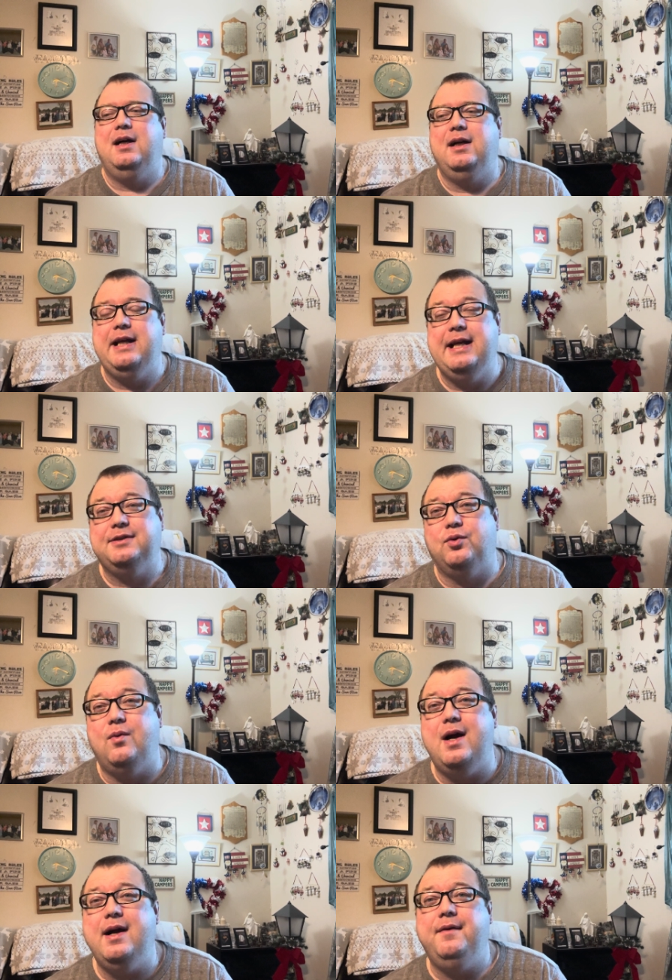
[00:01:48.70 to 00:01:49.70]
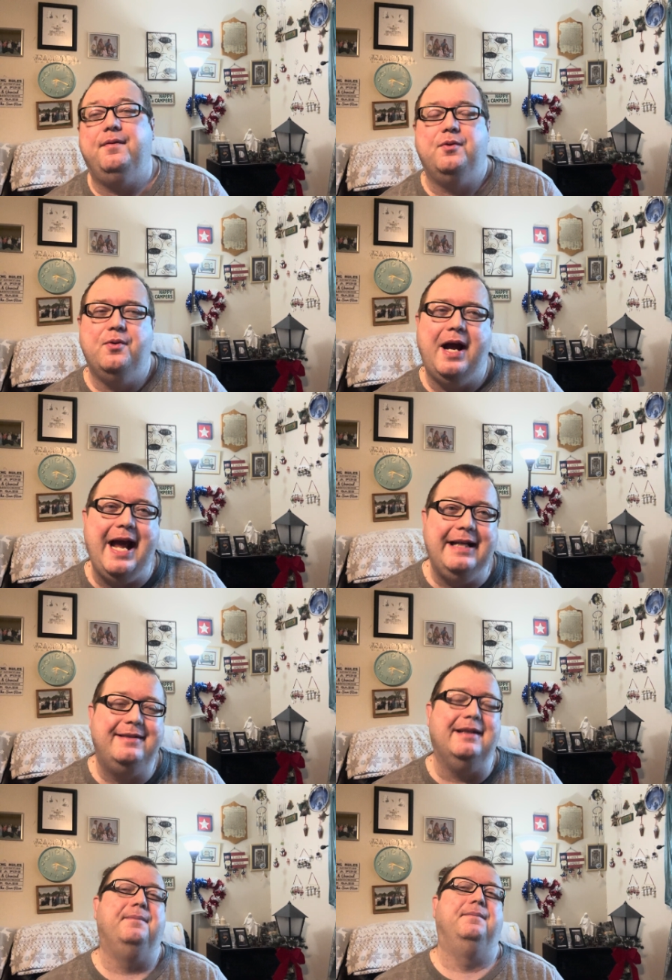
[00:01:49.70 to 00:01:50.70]
He has a wife who hates
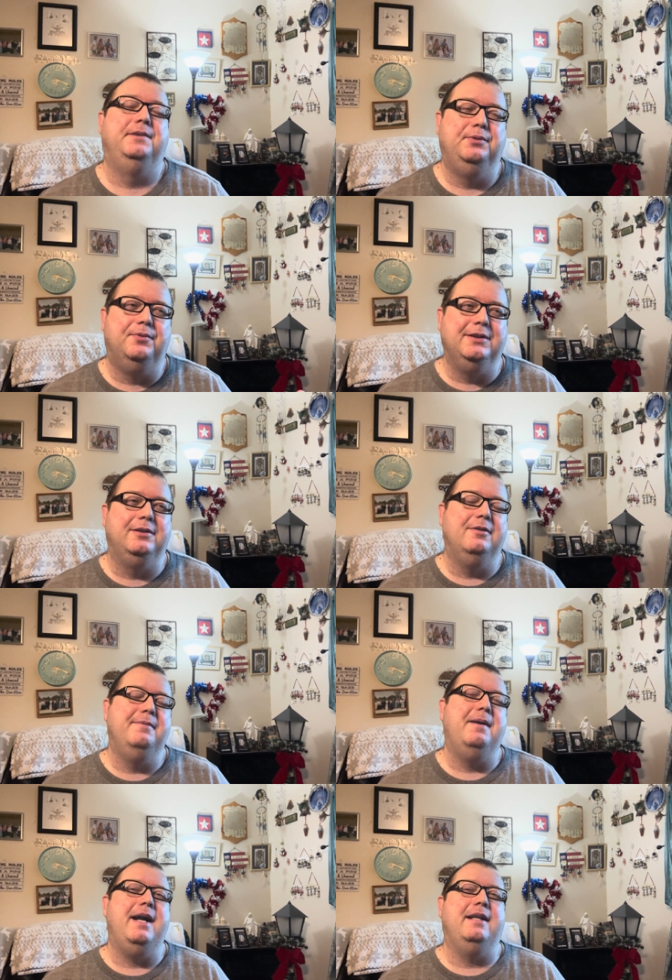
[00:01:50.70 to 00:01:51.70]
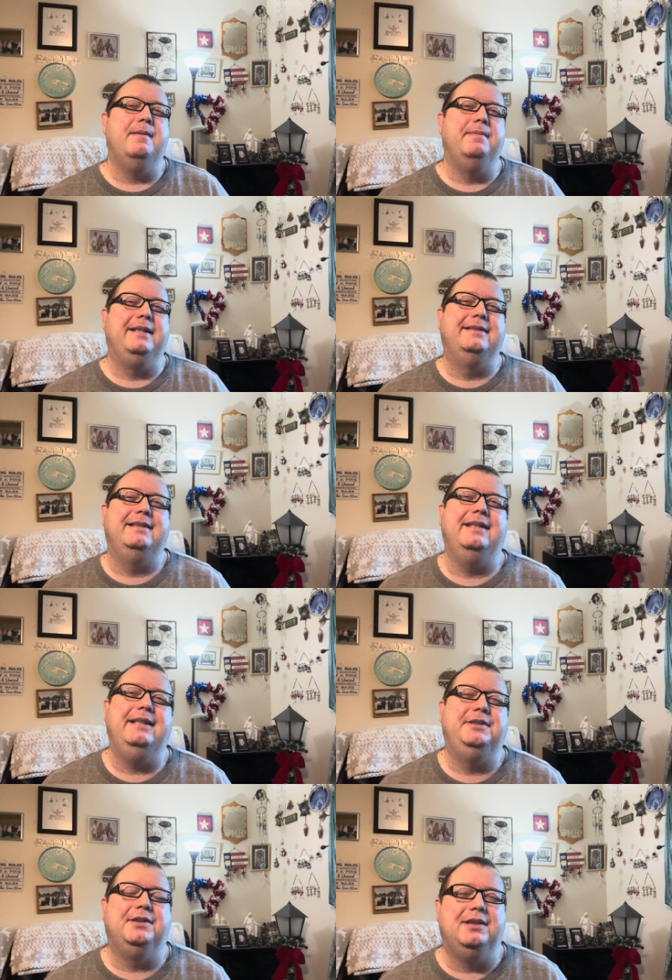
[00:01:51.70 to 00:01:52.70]
it. She wants to be back in the big
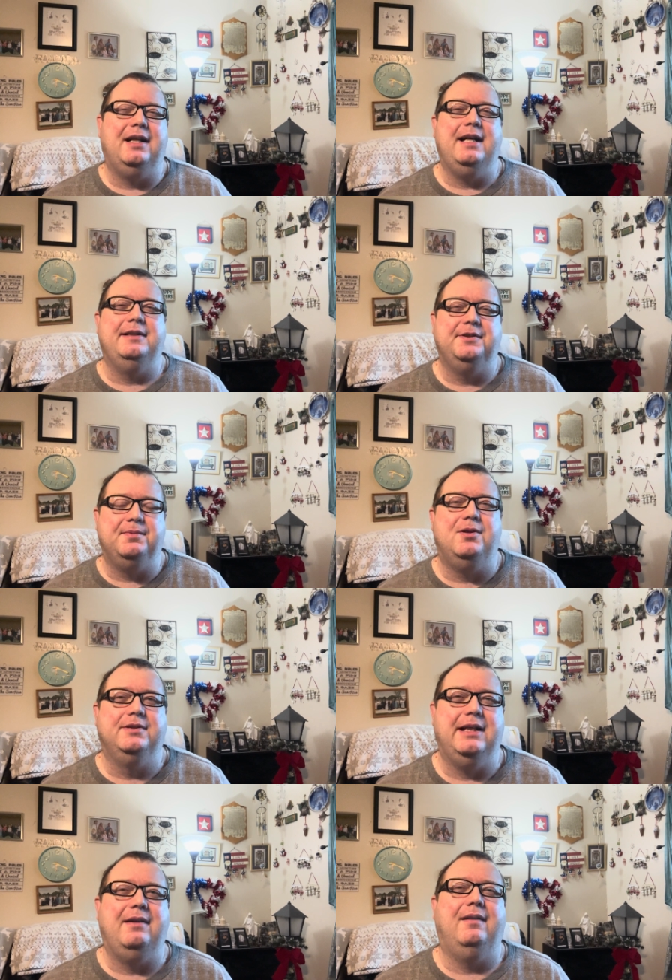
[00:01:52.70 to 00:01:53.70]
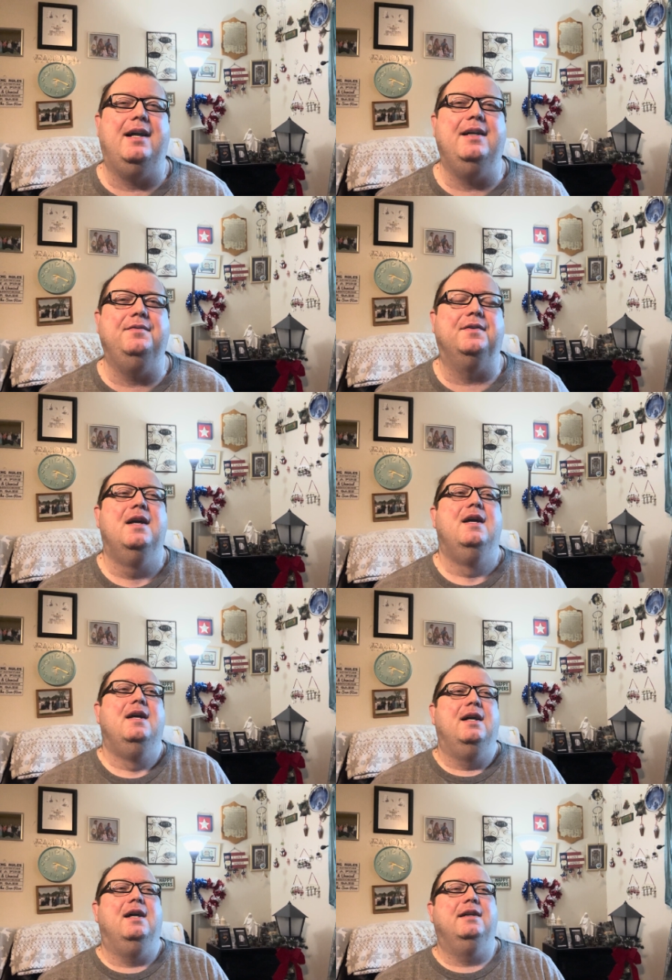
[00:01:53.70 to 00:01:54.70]
city. She doesn't like the small town life.
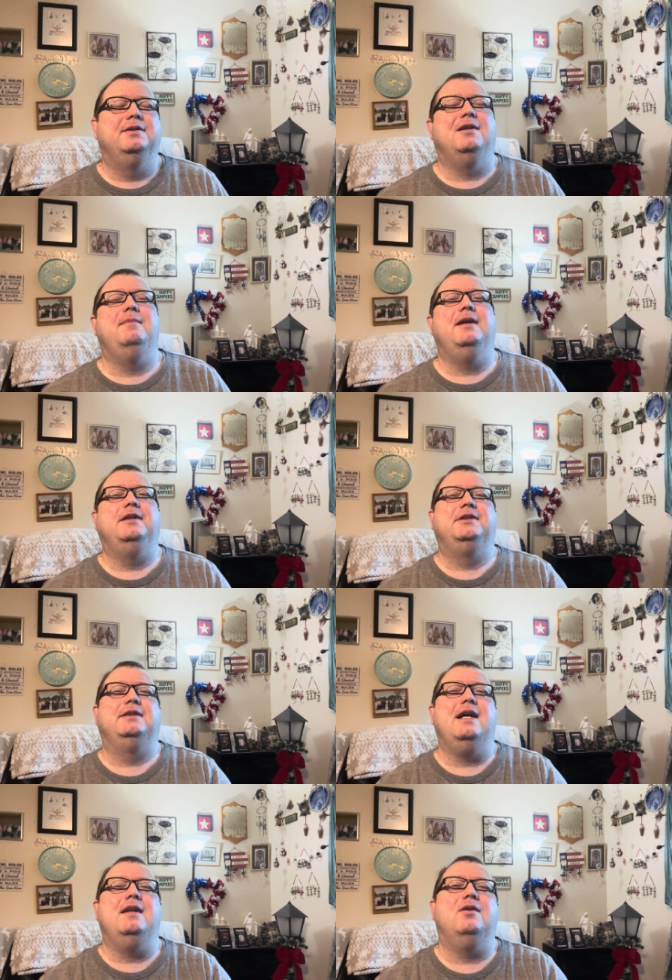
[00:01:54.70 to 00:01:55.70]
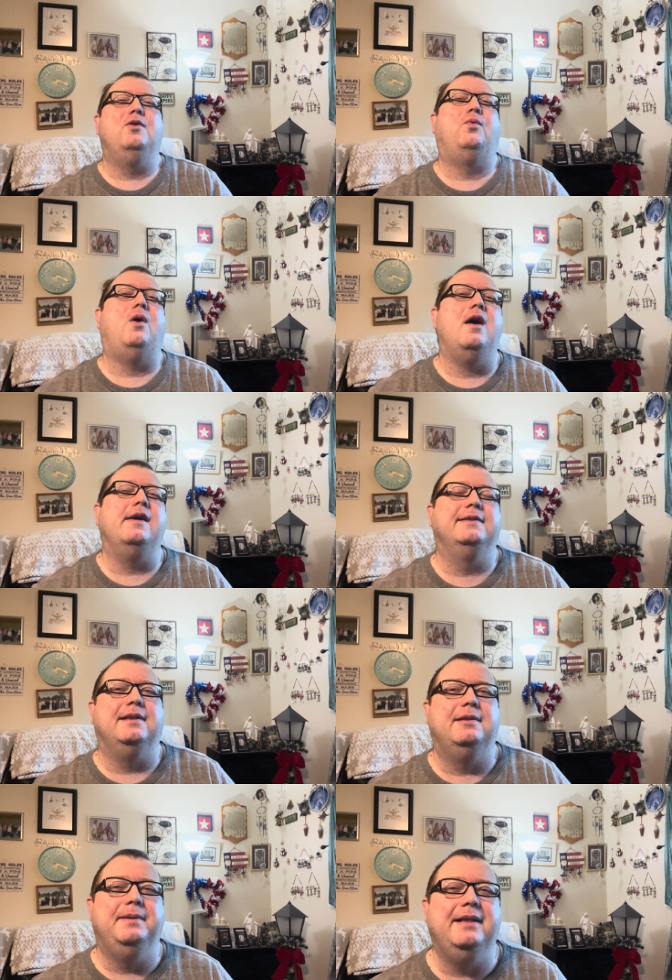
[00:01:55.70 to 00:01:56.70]
So their marriage is kind of on the rocks
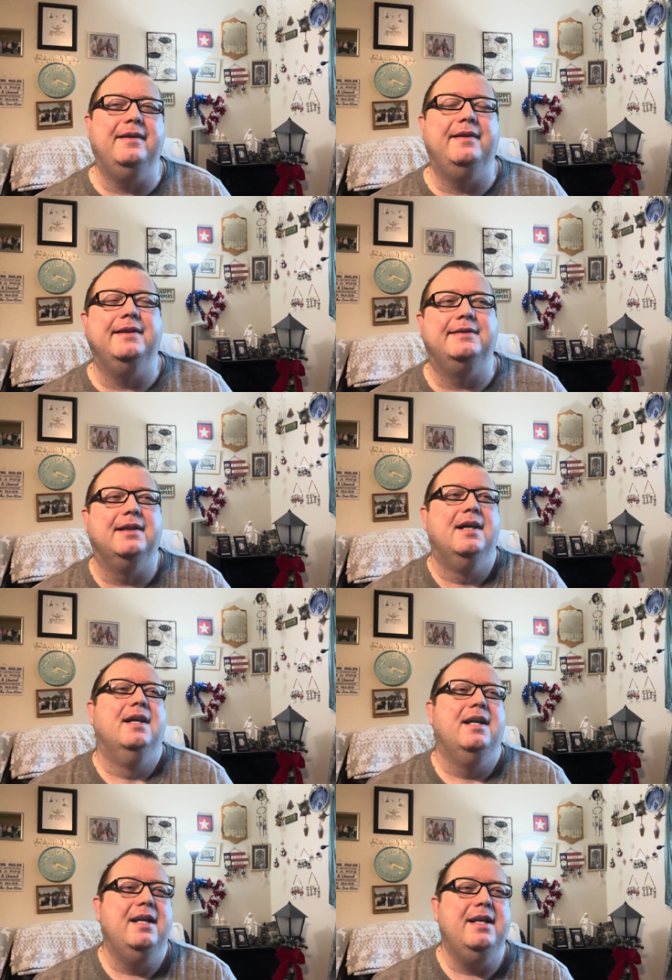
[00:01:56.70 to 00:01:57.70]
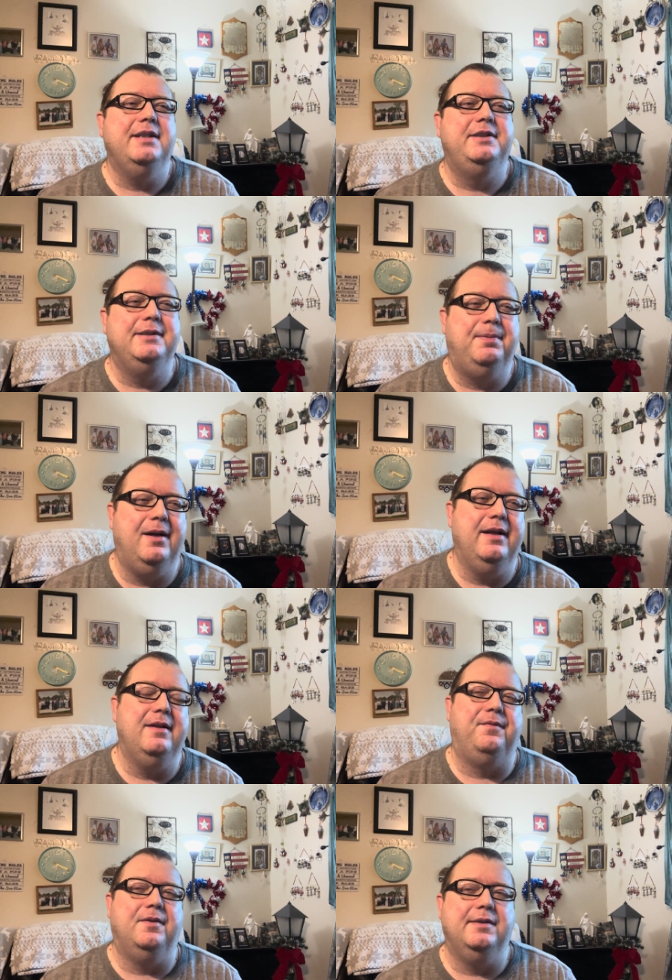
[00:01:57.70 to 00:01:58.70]
at the beginning of this. And she's probably in
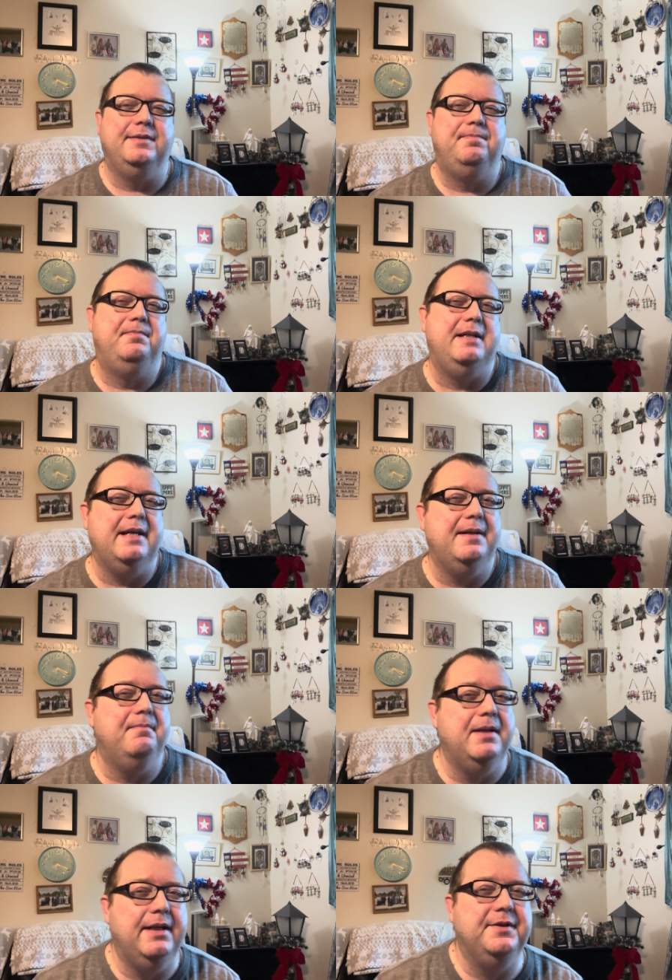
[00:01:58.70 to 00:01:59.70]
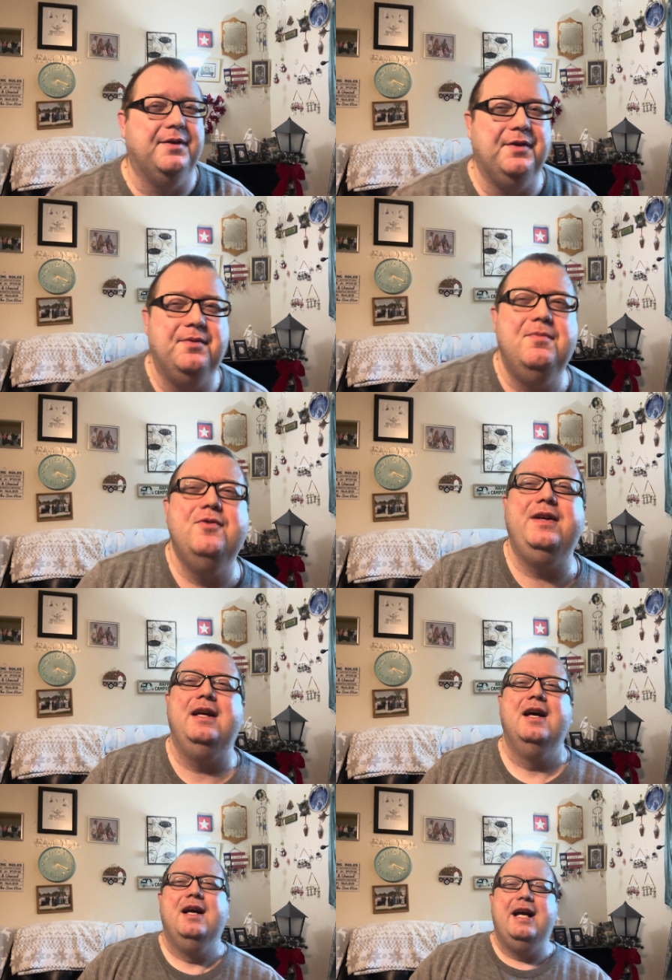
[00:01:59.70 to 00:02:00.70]
the first 10 minutes of this movie.
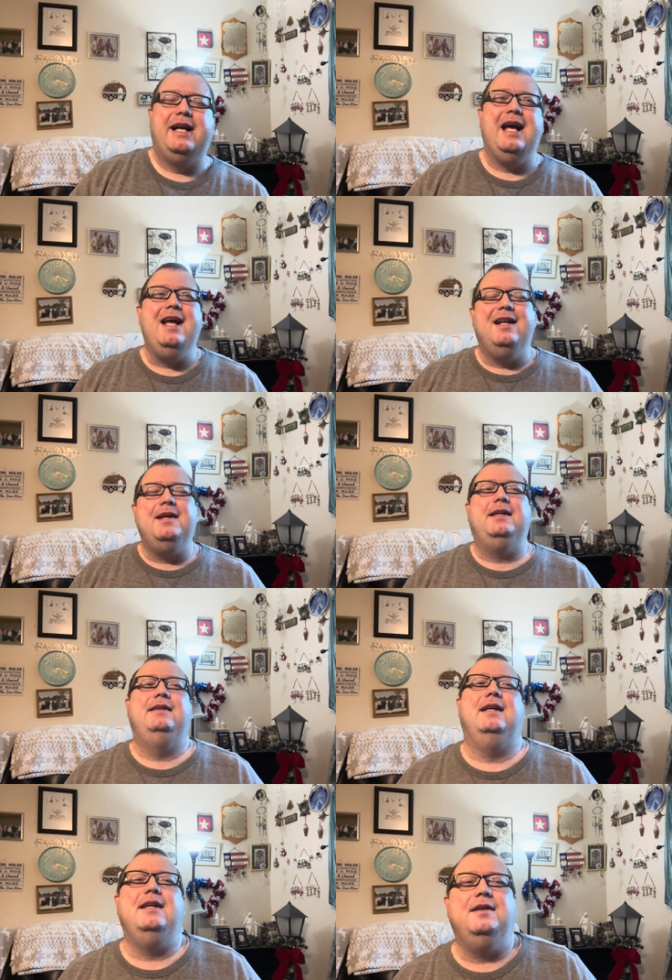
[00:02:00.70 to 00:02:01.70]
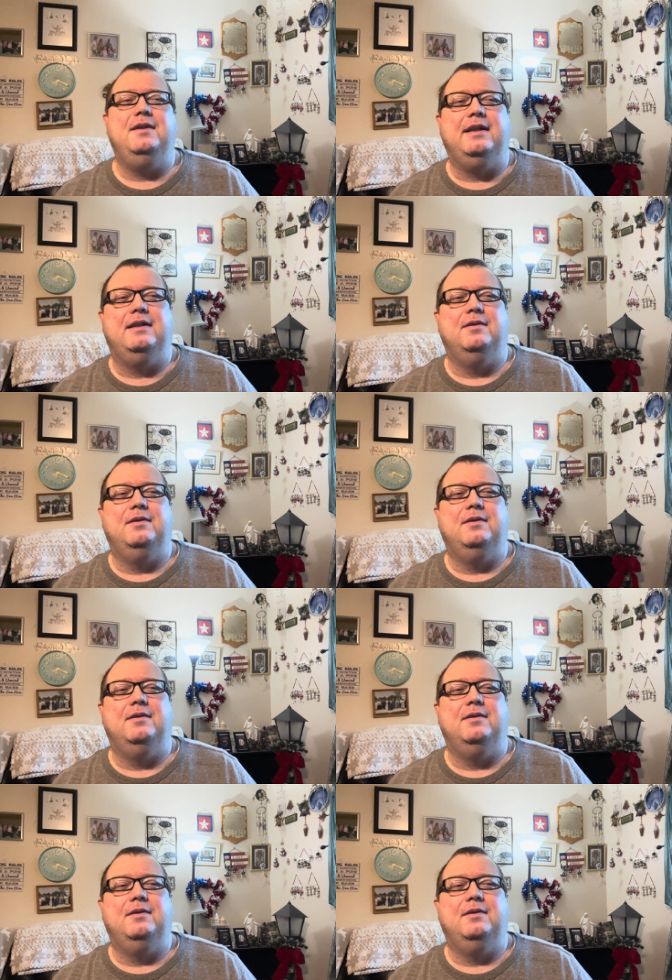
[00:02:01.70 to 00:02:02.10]
It kind of like the